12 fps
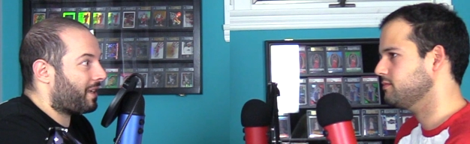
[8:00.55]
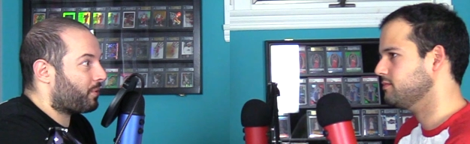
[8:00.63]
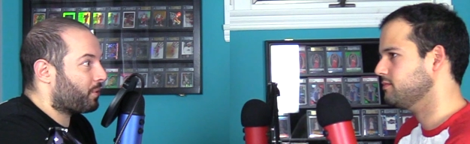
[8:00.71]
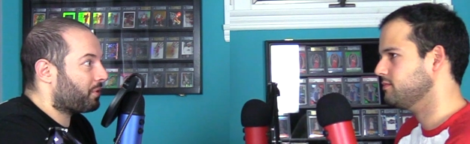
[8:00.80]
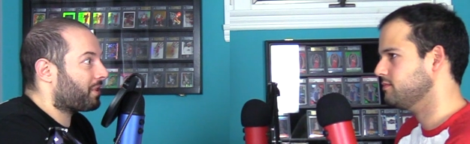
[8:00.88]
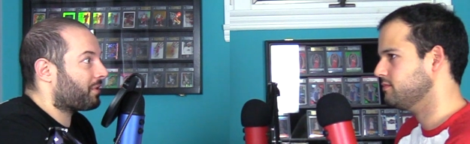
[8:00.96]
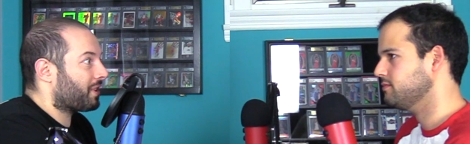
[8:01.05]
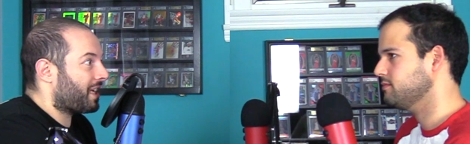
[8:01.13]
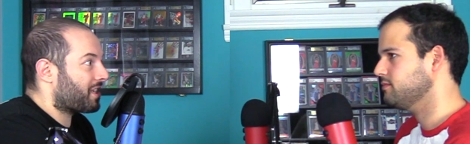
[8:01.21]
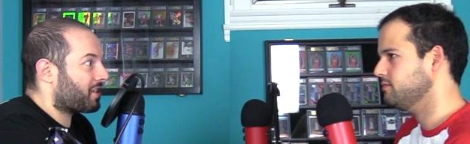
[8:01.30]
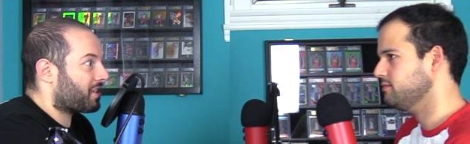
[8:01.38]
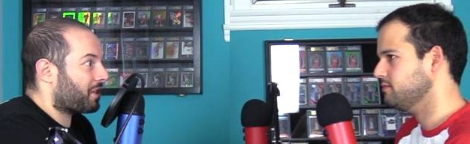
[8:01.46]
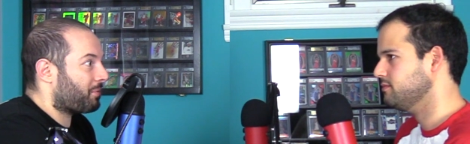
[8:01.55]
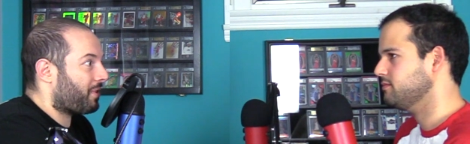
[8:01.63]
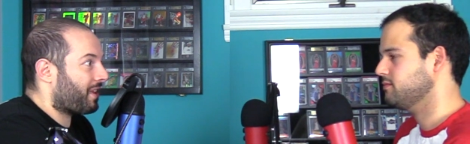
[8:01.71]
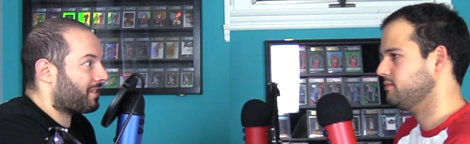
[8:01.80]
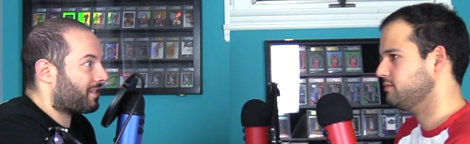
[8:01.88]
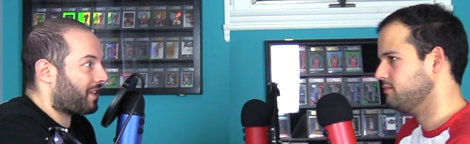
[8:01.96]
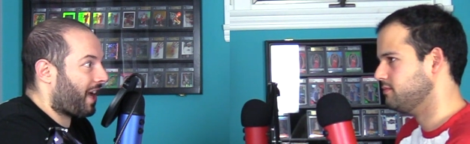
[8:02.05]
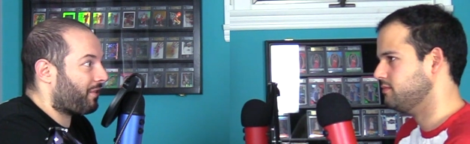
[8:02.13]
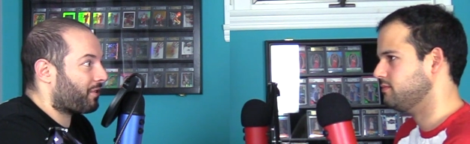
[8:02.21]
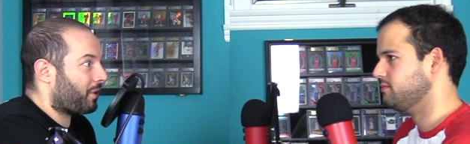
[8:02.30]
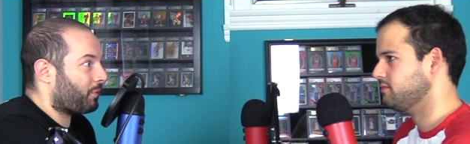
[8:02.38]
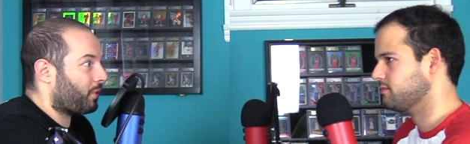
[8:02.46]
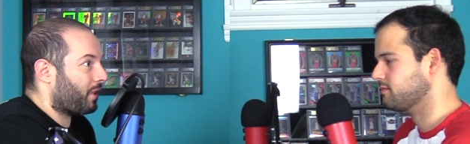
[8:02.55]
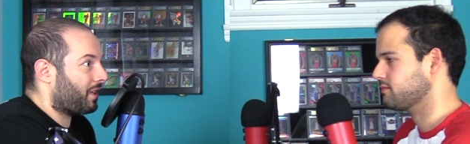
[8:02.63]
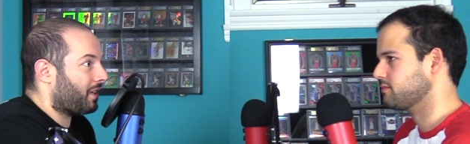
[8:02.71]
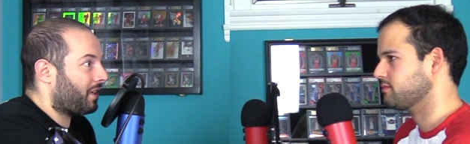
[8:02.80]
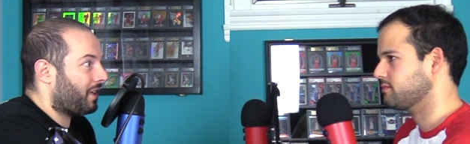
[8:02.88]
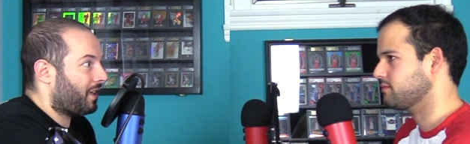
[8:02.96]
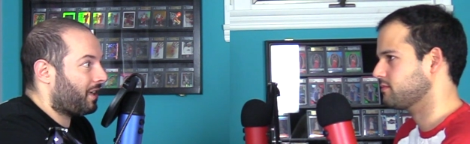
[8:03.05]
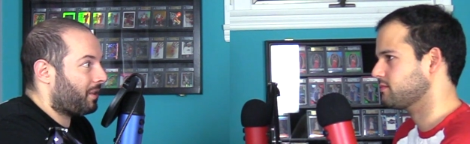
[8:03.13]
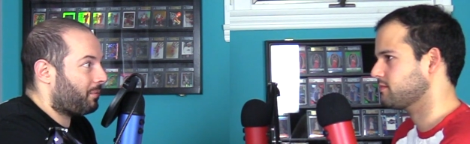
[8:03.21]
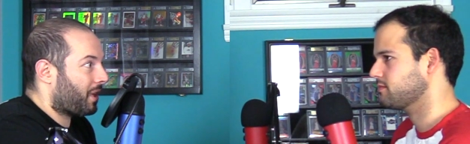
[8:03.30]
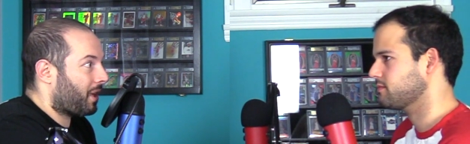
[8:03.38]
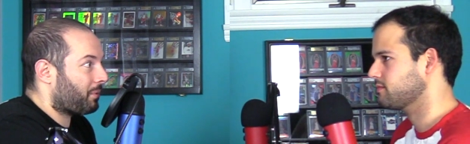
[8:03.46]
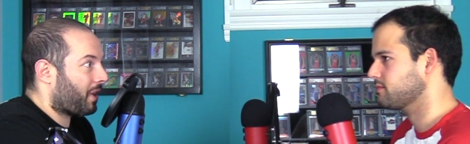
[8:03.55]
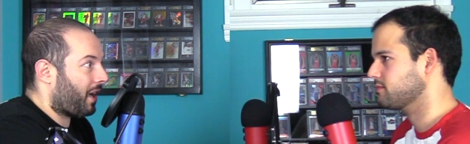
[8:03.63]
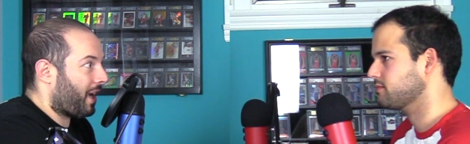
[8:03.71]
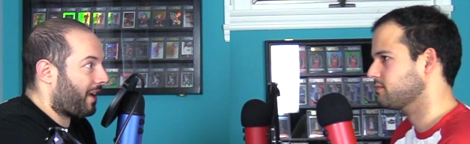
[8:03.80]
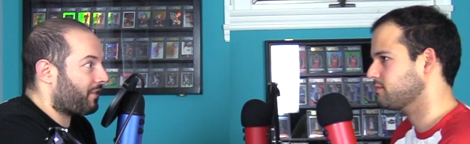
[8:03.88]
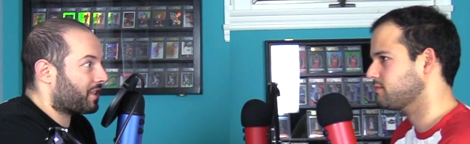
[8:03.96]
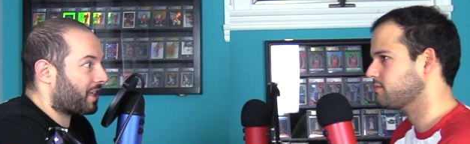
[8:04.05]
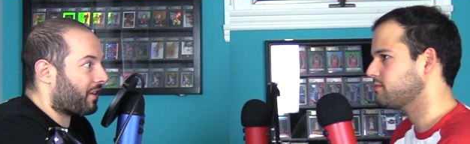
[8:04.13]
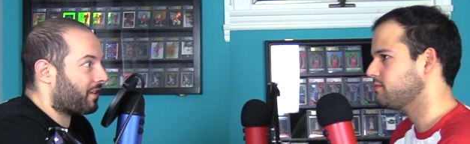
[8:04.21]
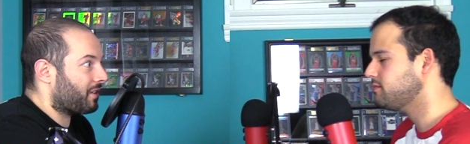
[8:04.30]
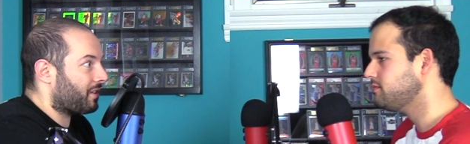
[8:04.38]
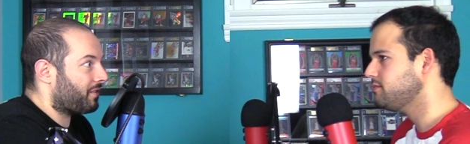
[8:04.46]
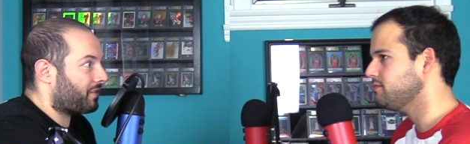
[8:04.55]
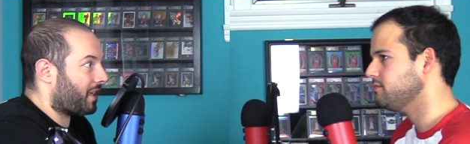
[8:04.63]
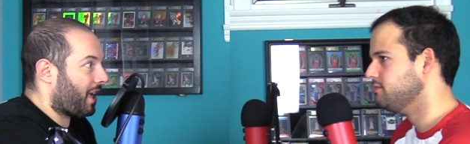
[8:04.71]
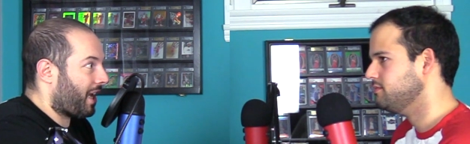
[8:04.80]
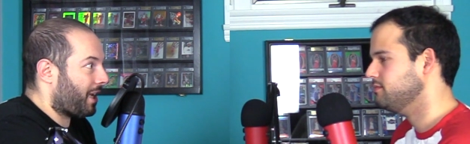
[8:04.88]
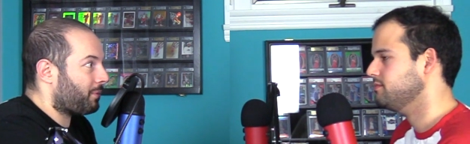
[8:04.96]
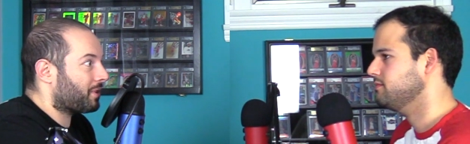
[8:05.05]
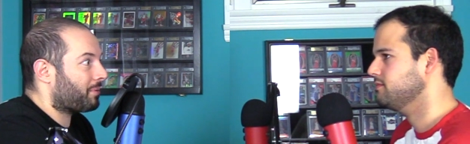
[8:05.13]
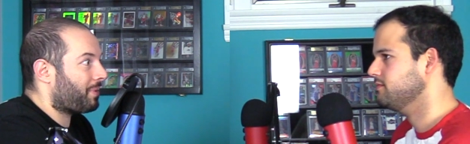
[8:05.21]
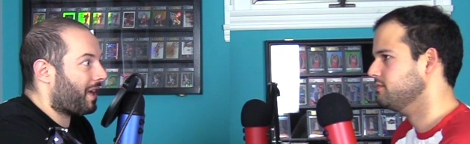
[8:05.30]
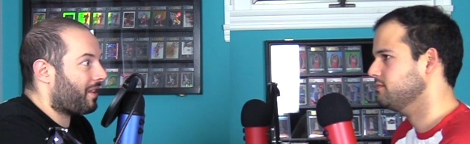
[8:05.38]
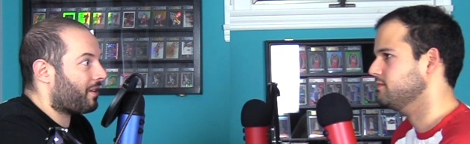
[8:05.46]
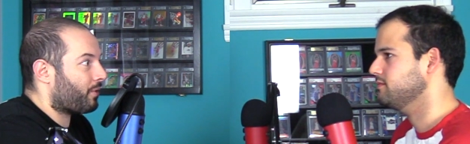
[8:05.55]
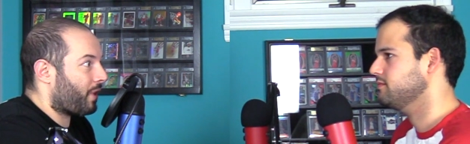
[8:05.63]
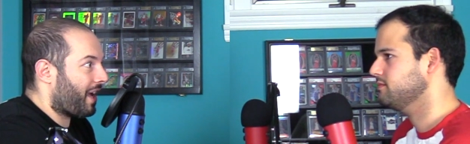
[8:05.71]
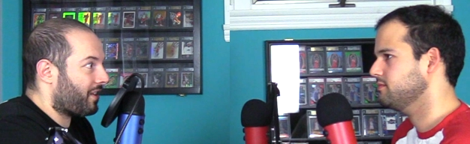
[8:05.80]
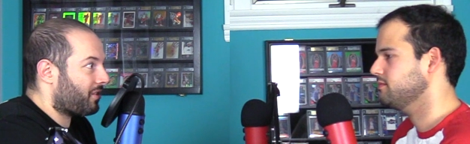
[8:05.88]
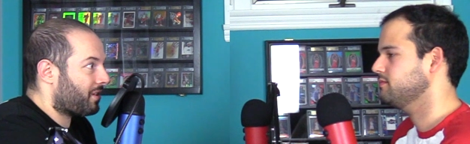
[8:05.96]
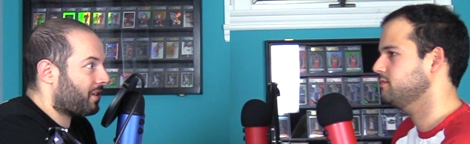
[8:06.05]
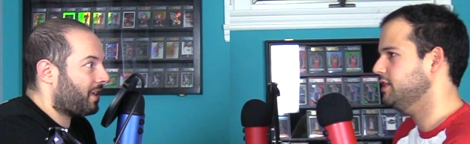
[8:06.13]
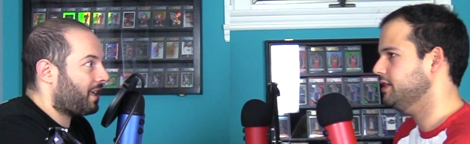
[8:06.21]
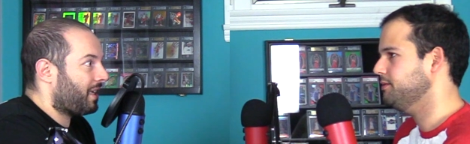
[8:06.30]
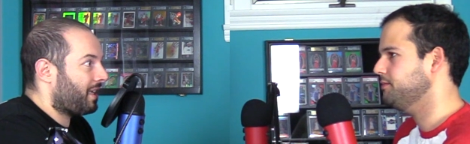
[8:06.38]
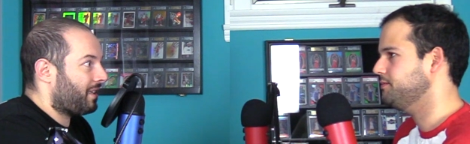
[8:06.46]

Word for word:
Speaker 1: to ruin a relationship than to have someone become co- adversarial if they're not able to pay their rent. Yeah.